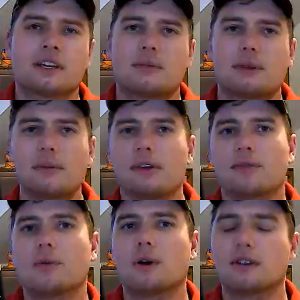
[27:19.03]
Maybe if
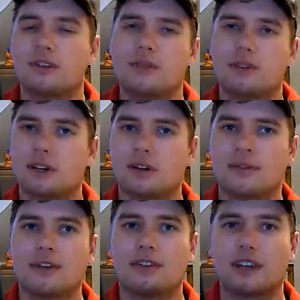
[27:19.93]
you want to see a video of
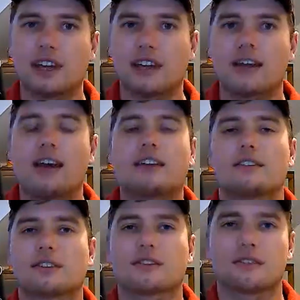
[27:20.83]
this thing at night,
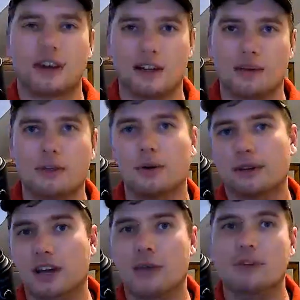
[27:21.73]
just let me know in
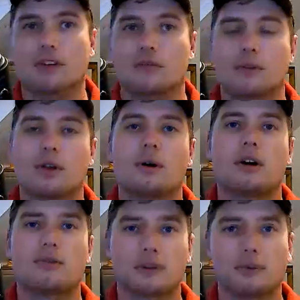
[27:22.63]
the comment section below.
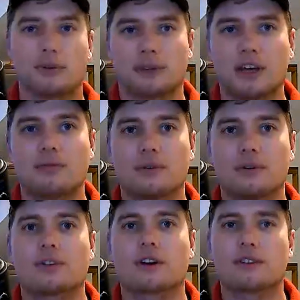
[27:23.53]
I'll film some night
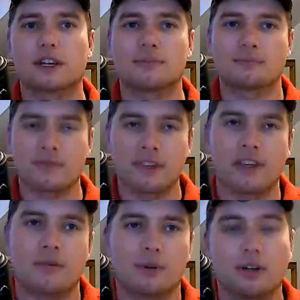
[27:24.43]
footage of it.
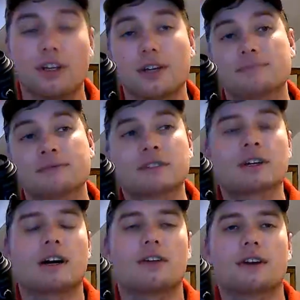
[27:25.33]
It's pretty neat.
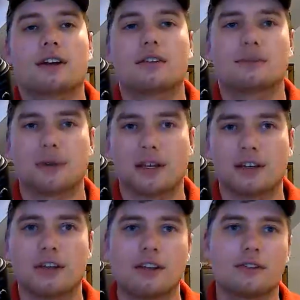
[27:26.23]
I've added some
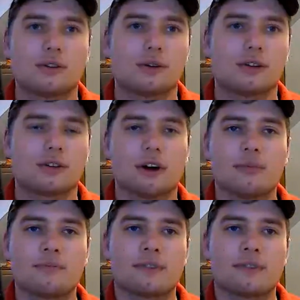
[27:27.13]
LEDs to it, so